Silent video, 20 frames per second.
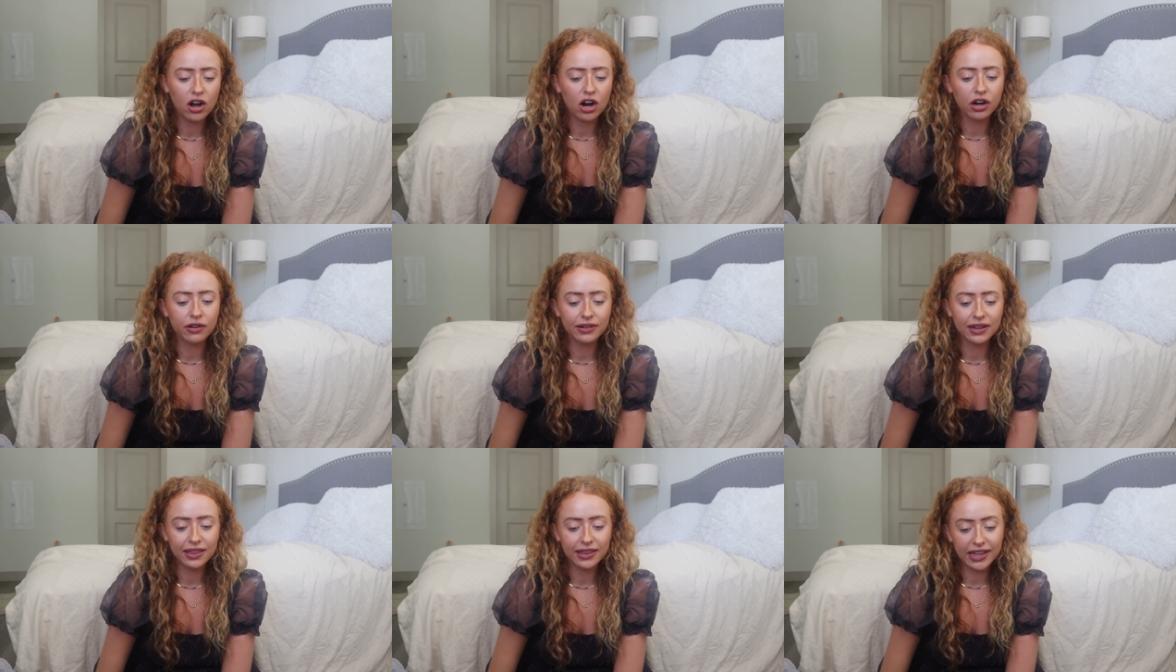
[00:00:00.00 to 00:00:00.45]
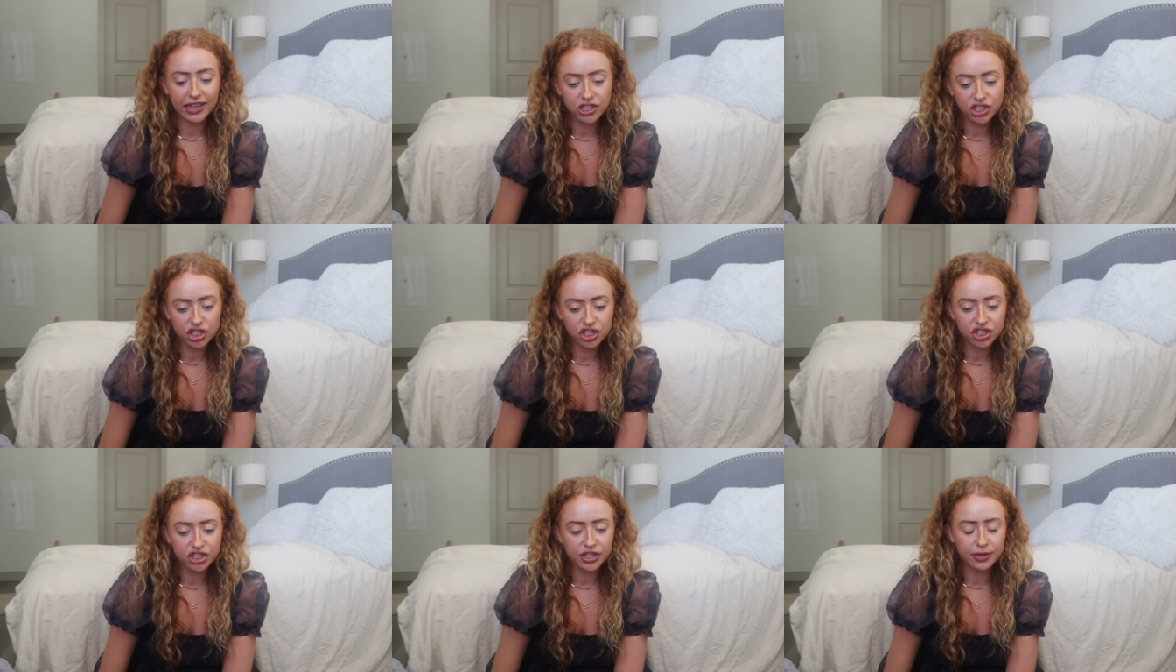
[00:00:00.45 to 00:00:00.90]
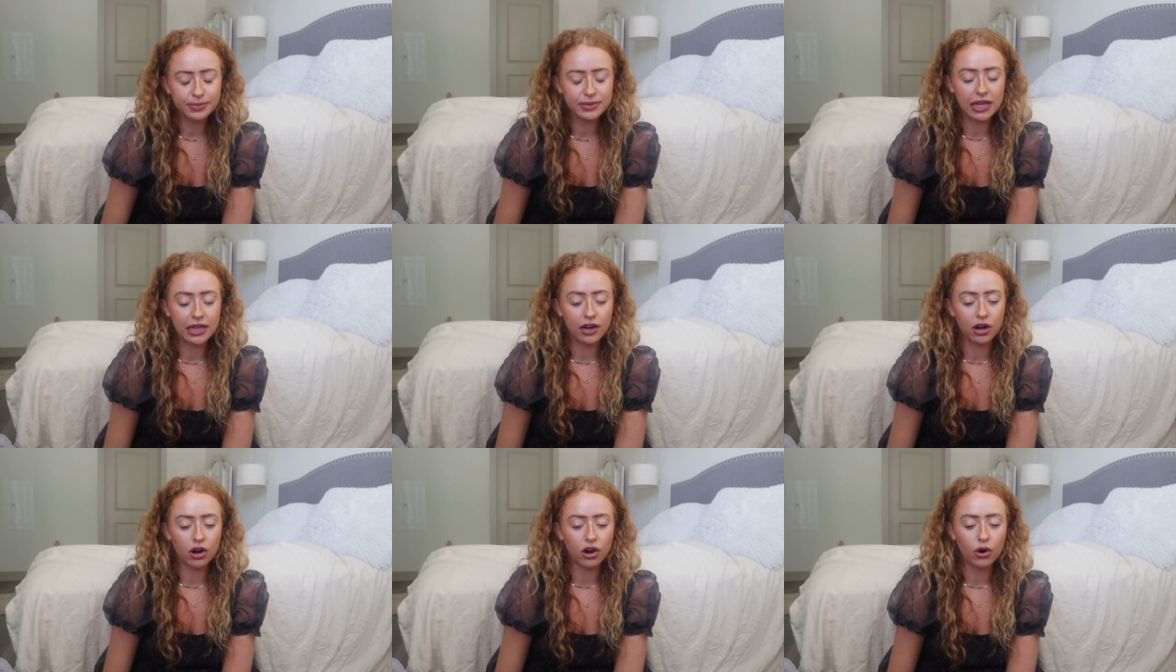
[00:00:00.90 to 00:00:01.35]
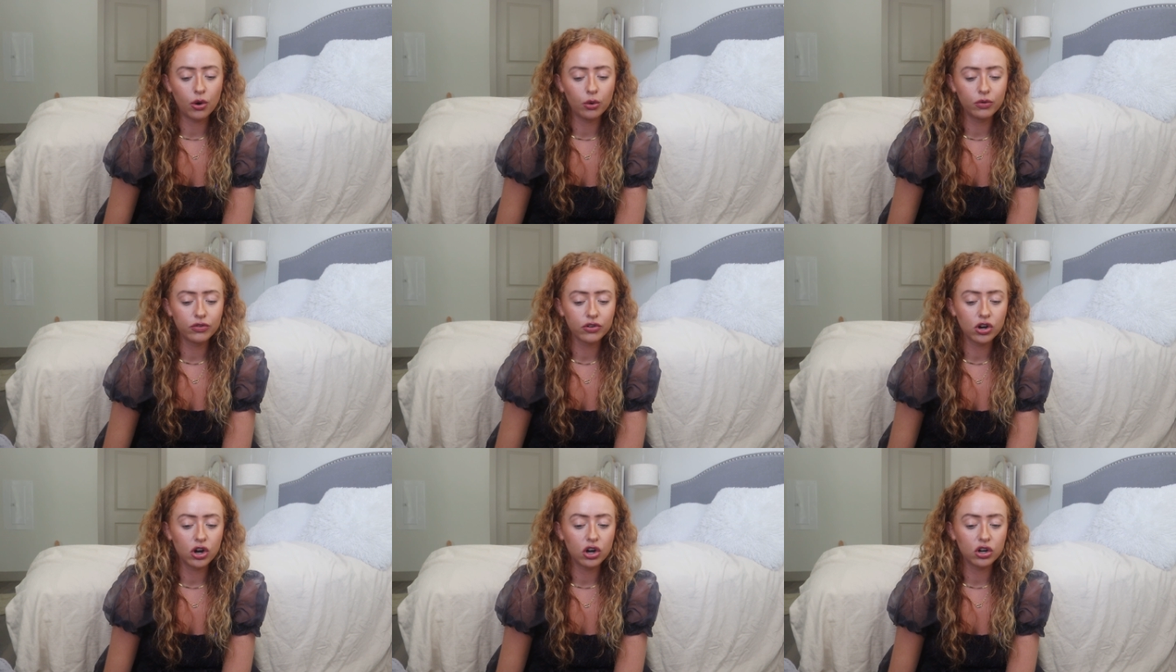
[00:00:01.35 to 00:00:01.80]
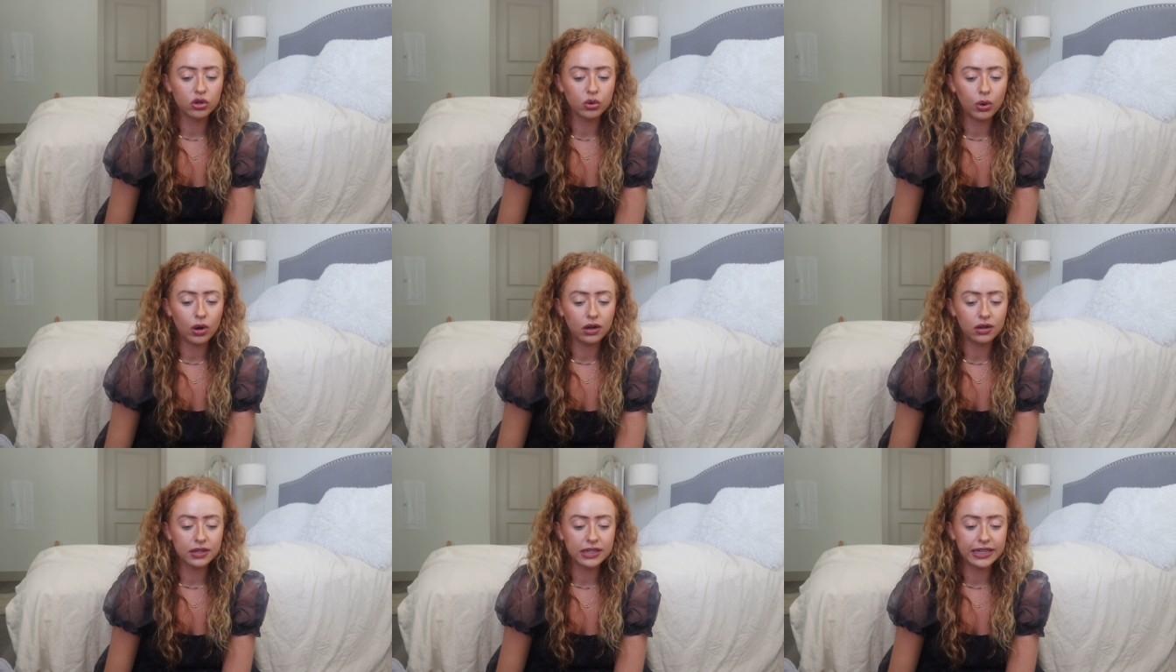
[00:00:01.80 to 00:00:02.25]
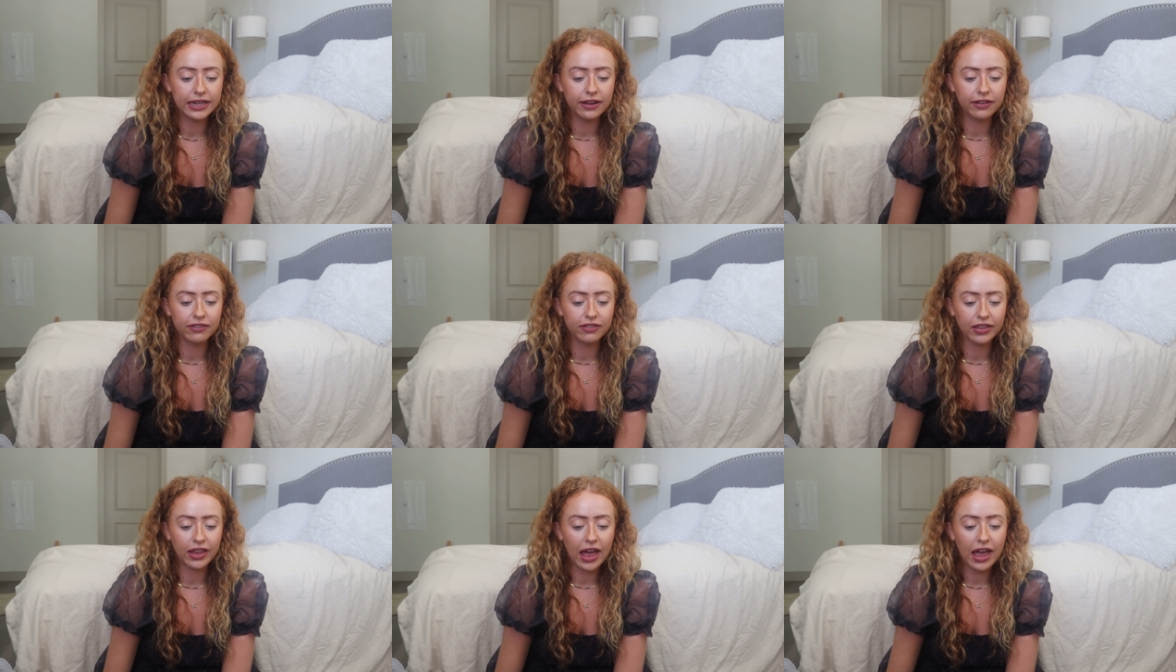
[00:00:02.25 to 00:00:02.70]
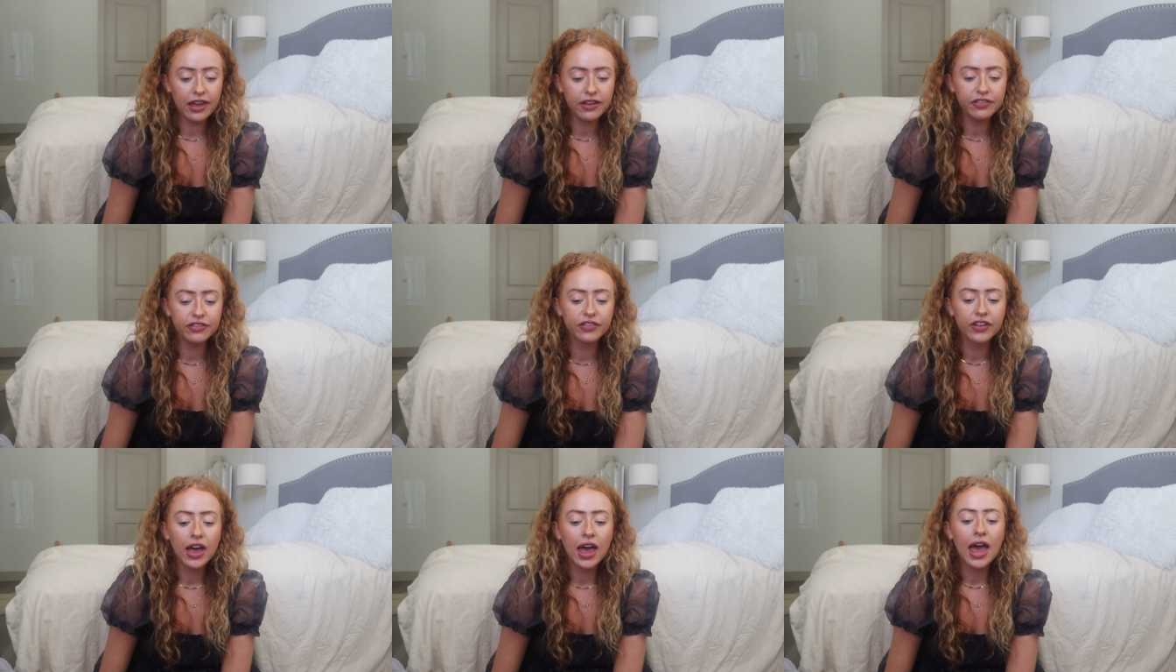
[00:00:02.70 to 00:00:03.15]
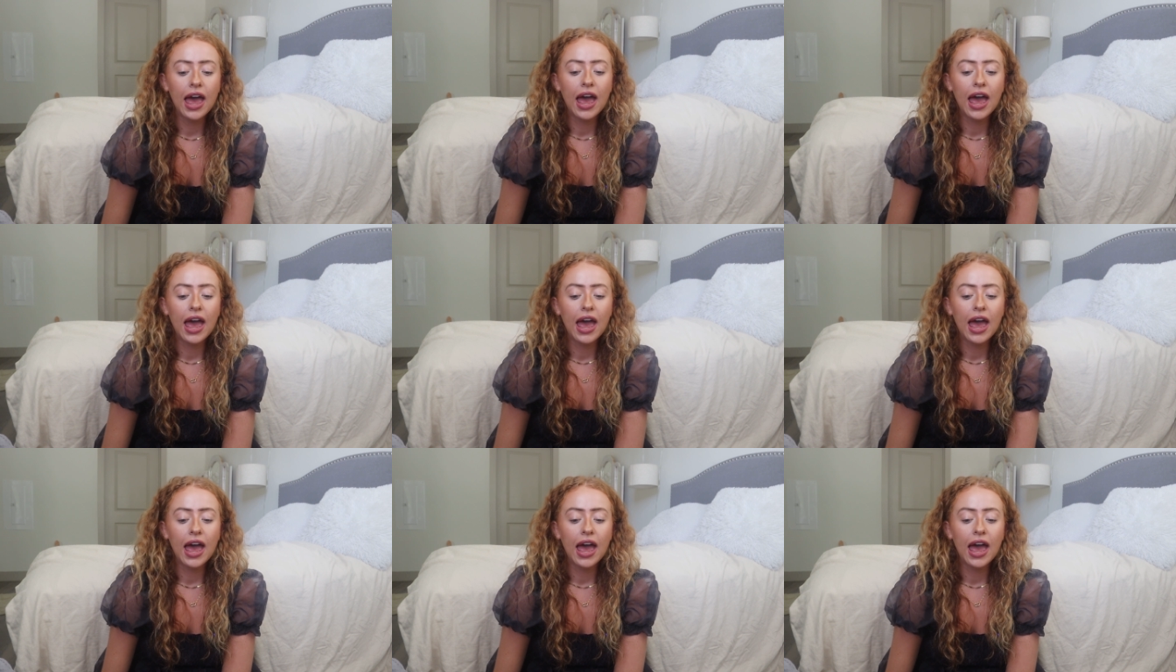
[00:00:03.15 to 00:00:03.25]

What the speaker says: our relationships, and our overall quality of life.